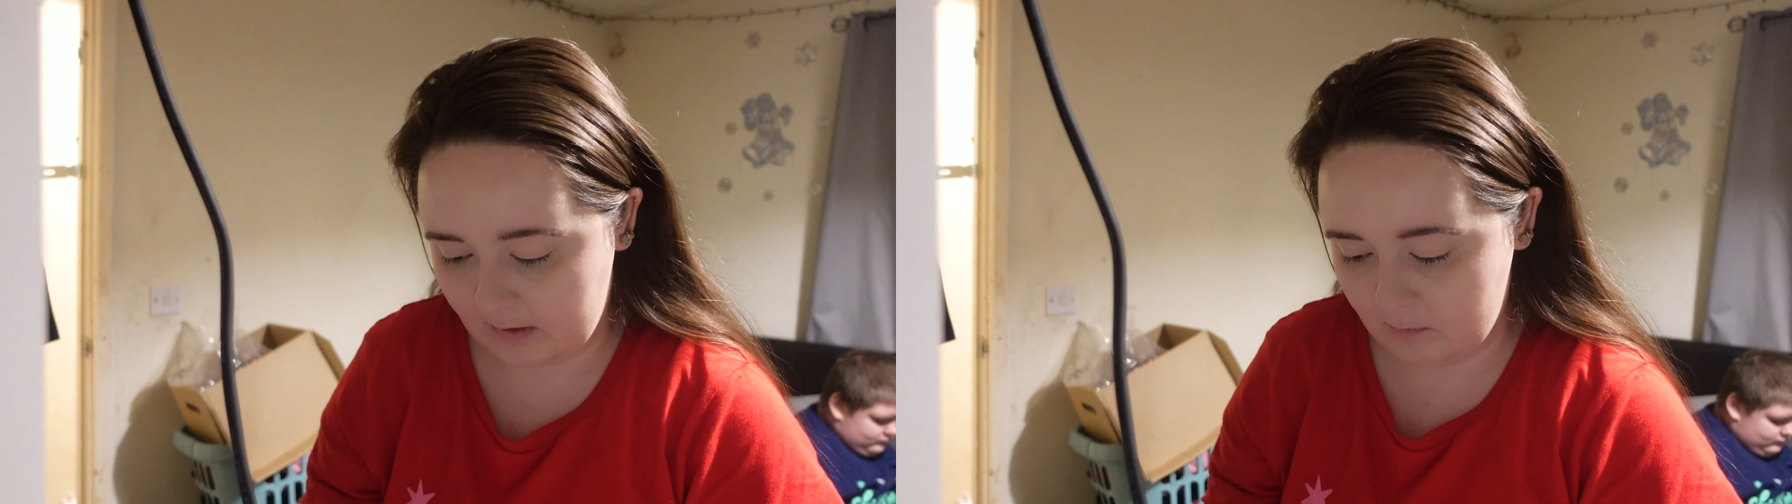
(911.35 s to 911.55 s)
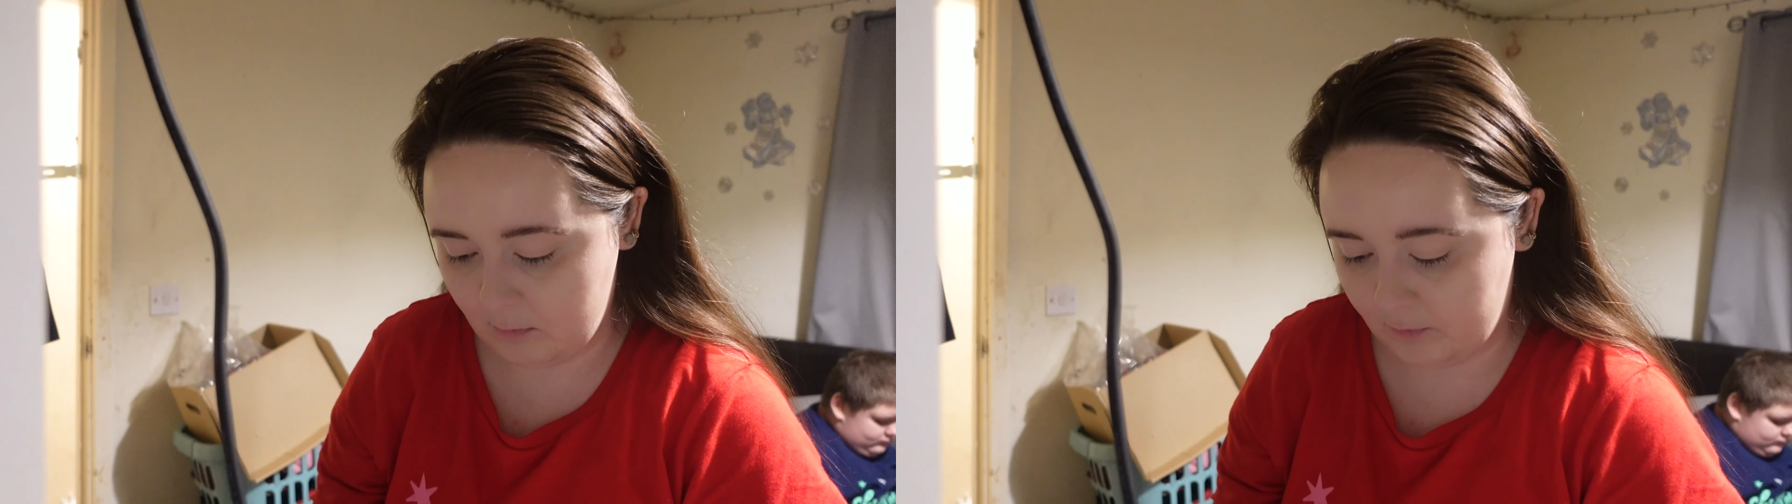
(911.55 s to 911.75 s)

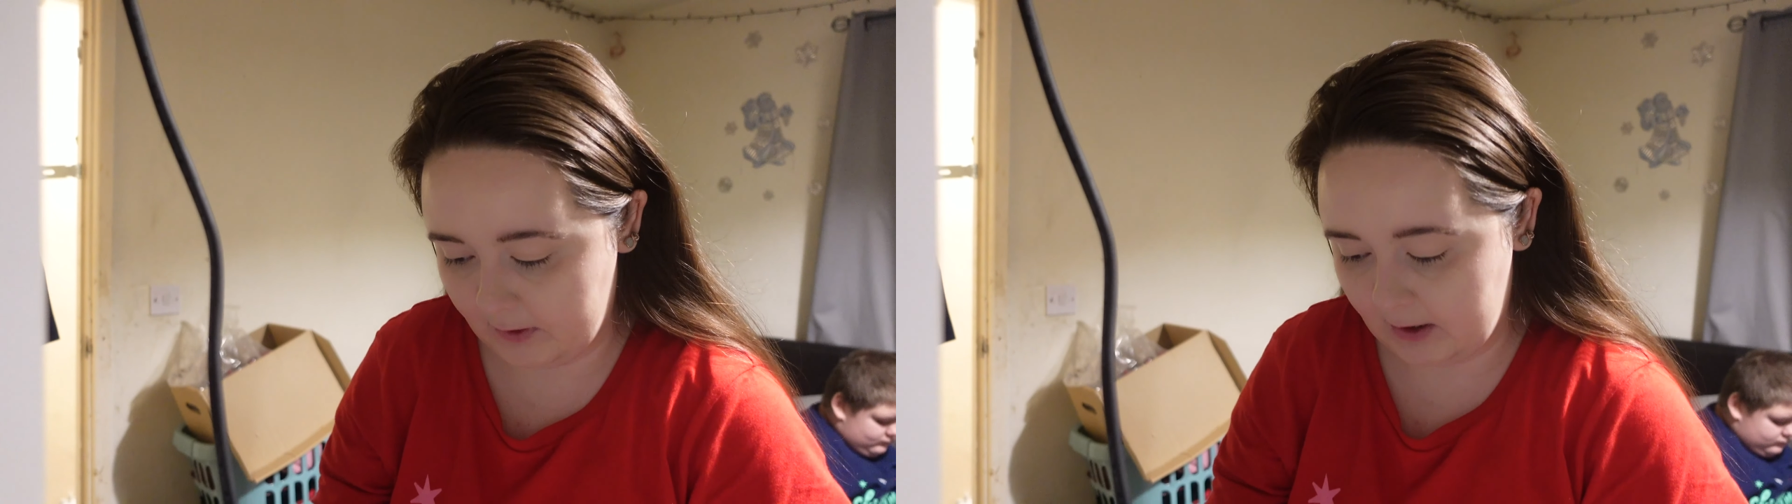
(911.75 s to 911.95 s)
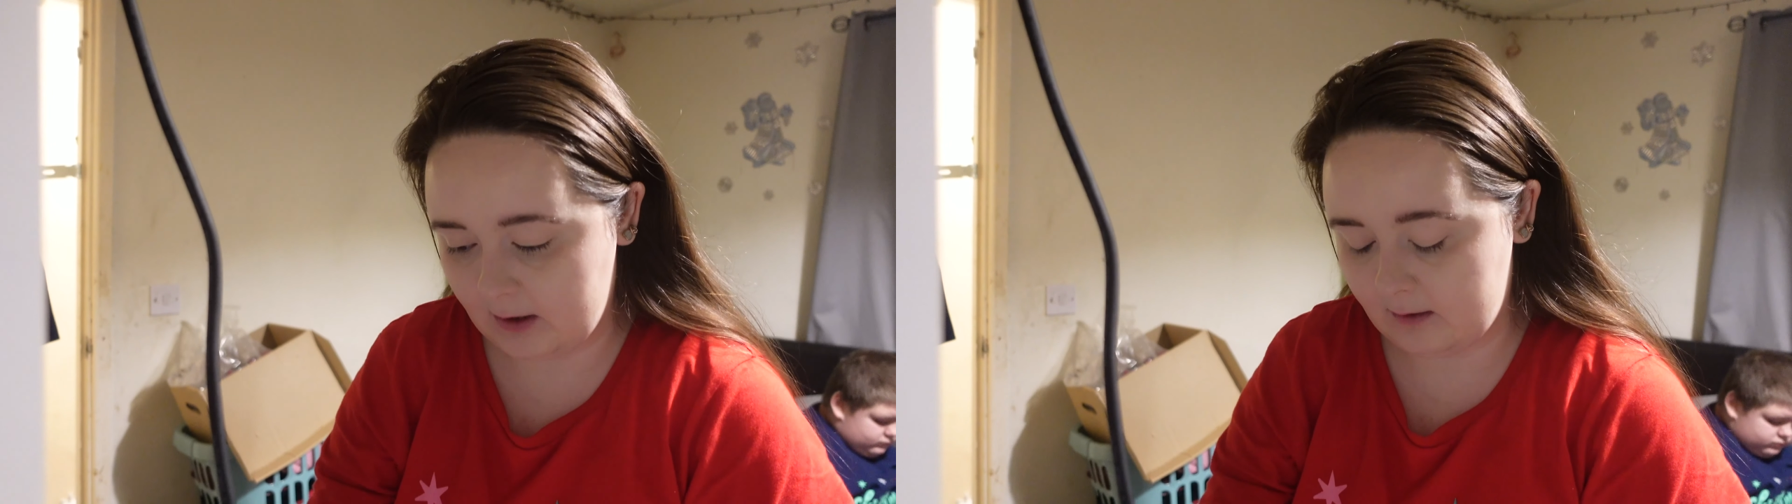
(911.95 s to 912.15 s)

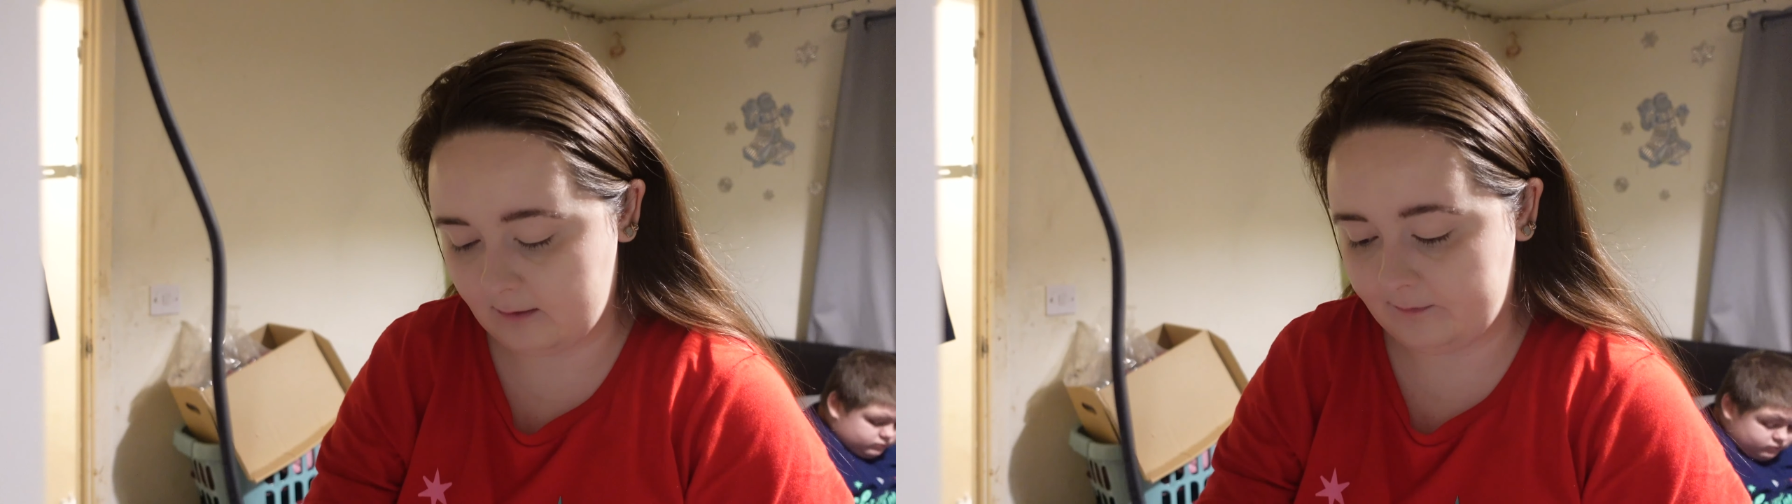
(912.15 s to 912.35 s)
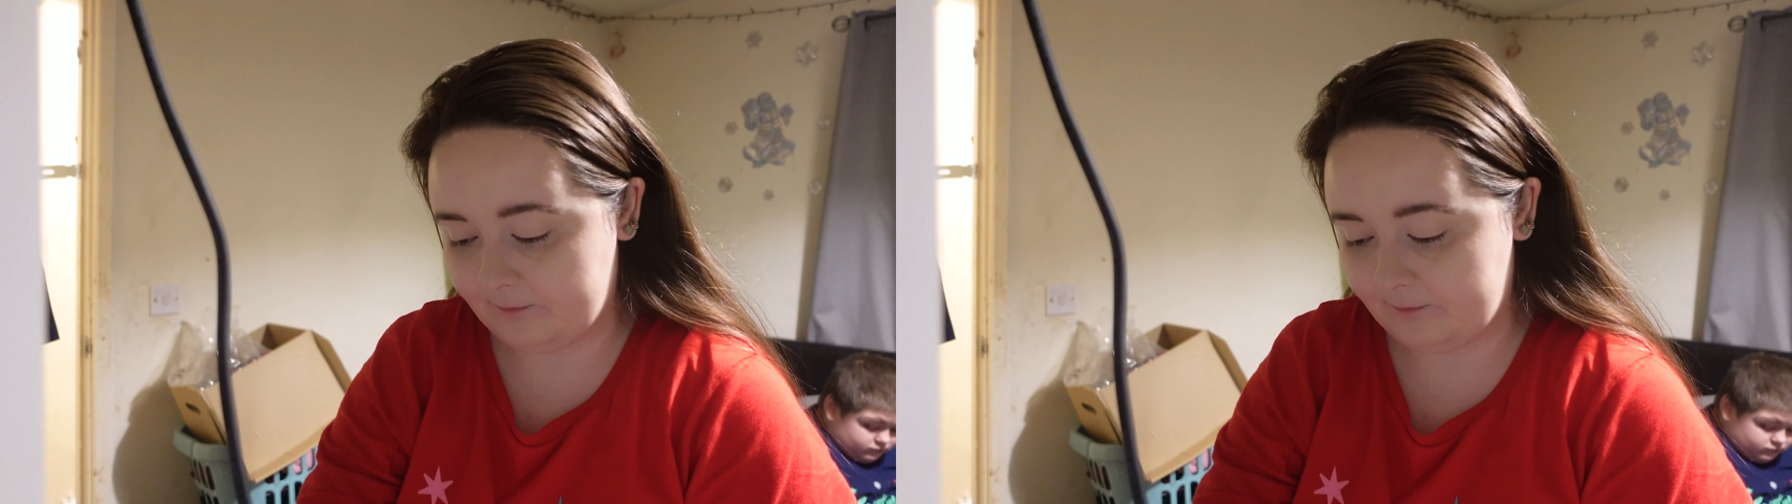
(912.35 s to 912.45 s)
moving in.